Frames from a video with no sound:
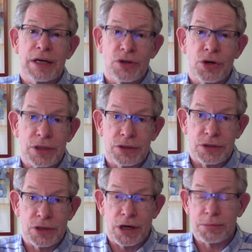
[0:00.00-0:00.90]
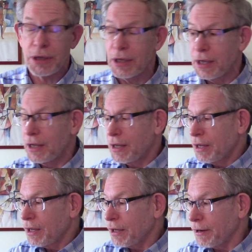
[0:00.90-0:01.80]
an orchestra job.
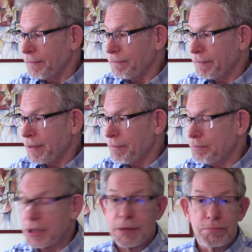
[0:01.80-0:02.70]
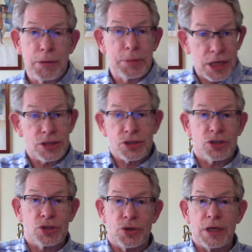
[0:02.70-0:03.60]
But because they're
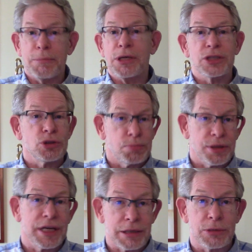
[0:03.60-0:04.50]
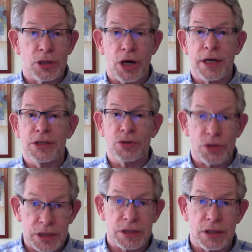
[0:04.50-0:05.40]
short, and because you play them a lot, and you
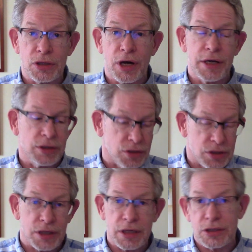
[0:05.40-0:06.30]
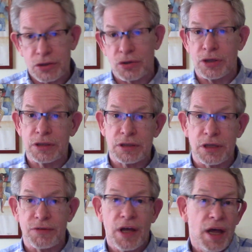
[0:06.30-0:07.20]
listen a lot, and you study the scores and
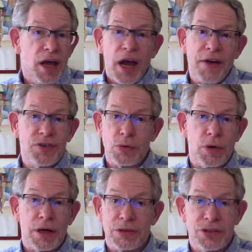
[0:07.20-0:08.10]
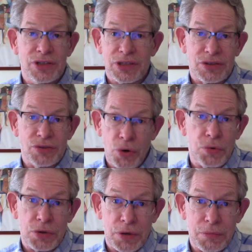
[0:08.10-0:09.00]
stuff, after a while you just
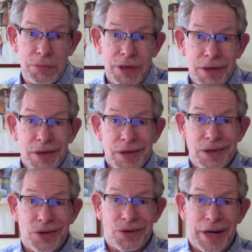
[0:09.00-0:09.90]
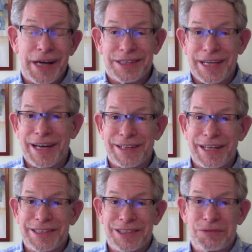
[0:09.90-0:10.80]
know them. I actually had a
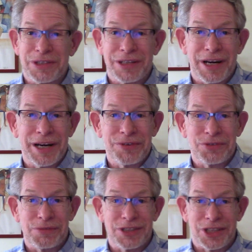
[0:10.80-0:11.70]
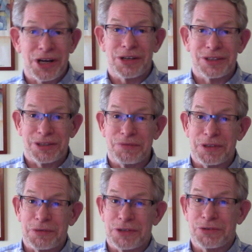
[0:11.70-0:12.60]
lesson with a guy from the Chicago
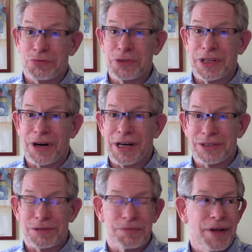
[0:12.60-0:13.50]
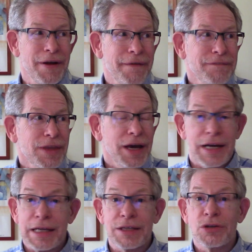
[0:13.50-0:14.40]
Symphony, which was really awesome,
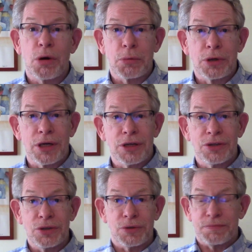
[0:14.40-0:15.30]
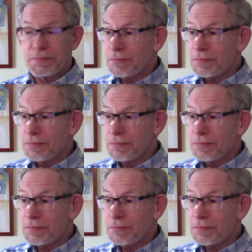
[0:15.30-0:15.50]
and I didn't know what we were going to do.